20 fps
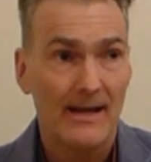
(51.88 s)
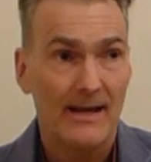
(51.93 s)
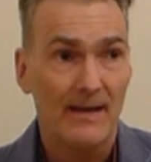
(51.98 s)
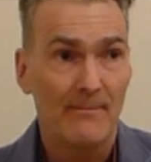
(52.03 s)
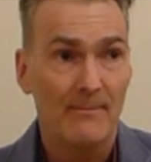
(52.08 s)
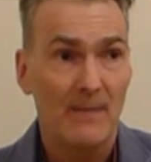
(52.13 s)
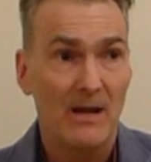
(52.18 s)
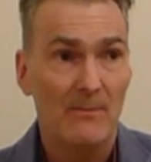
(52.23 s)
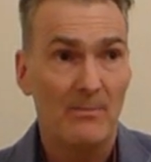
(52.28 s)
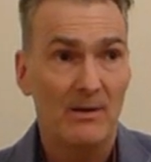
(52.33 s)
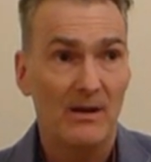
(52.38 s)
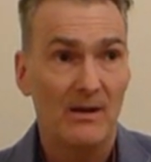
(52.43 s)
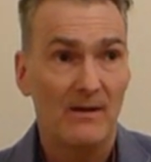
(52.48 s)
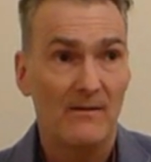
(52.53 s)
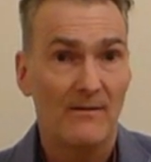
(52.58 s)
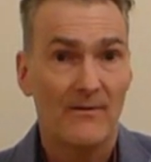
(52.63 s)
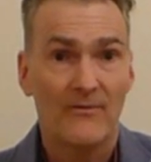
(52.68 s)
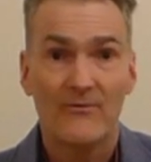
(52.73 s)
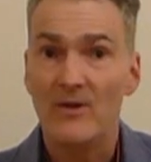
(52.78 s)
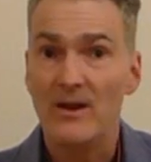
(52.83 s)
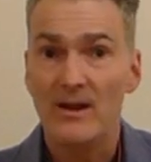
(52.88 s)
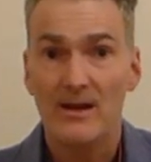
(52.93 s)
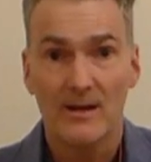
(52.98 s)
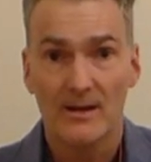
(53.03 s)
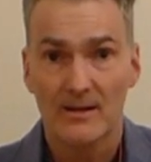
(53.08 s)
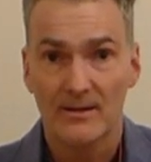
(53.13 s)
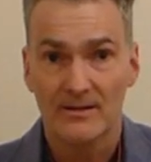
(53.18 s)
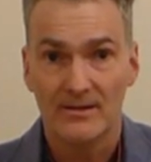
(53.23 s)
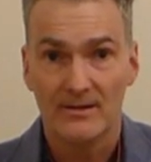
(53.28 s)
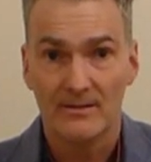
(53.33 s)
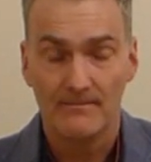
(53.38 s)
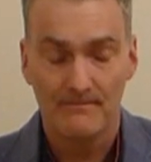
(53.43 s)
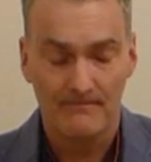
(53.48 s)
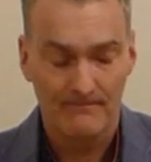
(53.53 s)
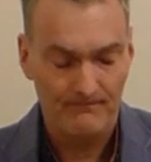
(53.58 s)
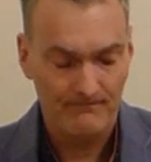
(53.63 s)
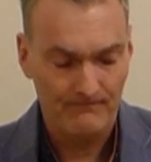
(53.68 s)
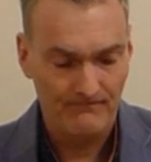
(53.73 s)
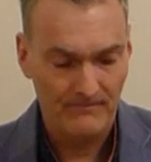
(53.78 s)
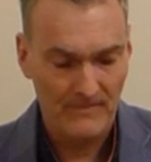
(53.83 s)
in maybe 3 years.
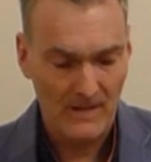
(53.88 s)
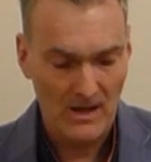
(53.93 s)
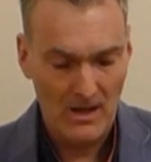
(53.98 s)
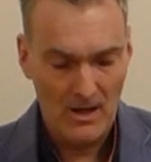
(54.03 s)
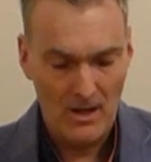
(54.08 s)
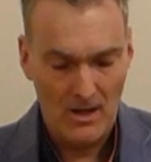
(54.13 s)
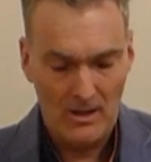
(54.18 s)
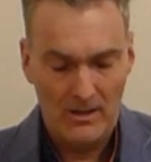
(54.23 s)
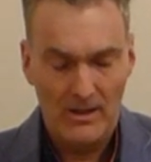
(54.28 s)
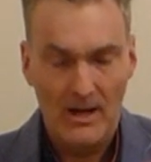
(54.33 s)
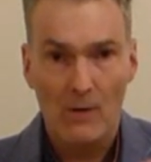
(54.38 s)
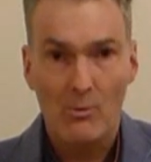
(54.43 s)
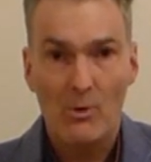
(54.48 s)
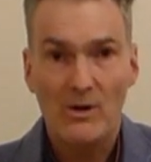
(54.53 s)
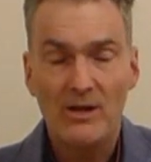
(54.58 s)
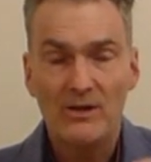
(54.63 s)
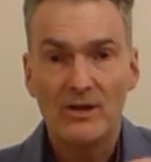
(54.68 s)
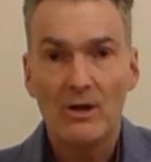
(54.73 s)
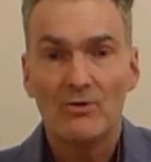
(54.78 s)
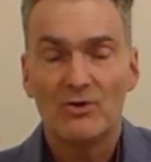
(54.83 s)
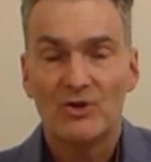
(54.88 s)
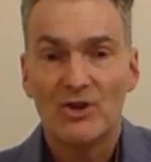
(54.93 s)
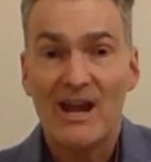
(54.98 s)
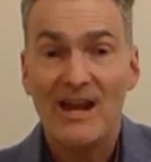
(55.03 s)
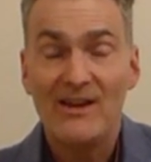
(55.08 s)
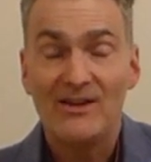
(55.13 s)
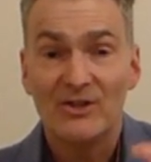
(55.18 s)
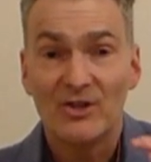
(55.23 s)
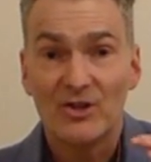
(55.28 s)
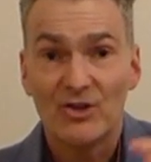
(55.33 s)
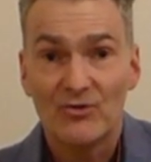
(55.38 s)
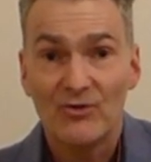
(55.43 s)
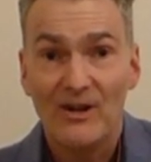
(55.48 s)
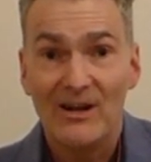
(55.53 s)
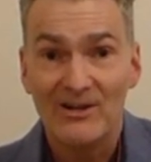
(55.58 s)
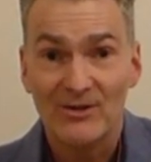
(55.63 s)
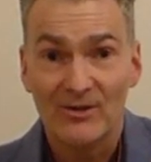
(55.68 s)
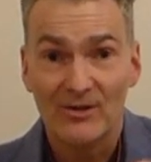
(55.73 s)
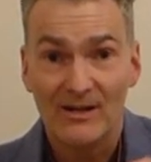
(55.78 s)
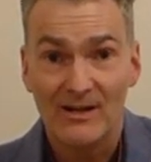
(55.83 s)
Now, when you don't change the
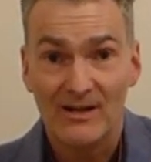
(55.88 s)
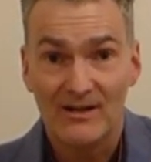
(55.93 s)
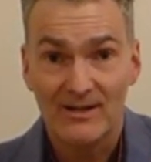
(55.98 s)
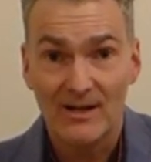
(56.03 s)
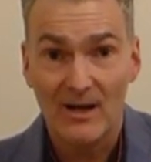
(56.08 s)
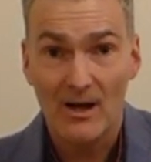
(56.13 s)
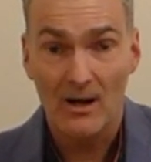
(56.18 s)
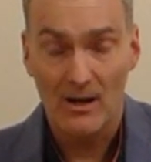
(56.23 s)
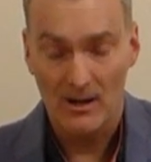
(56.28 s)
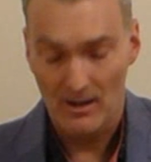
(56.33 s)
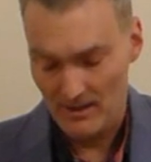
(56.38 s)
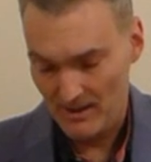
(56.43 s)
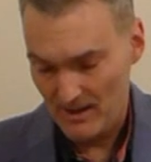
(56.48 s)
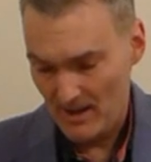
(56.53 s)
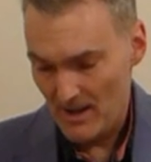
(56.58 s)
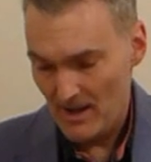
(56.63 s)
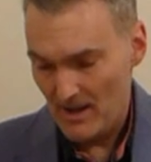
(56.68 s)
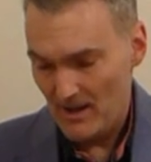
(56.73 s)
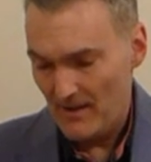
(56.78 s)
strings on a guitar,